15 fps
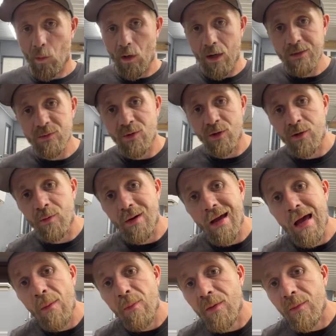I just want to know what
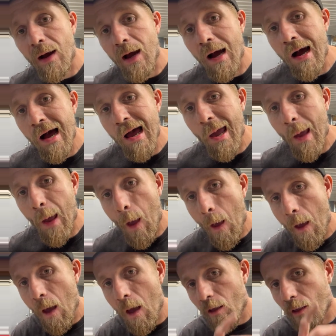happened to my eye.
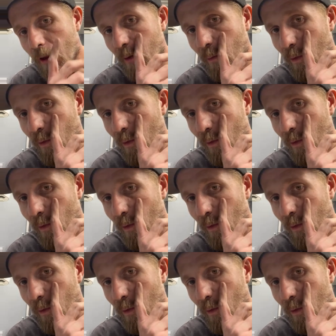Like,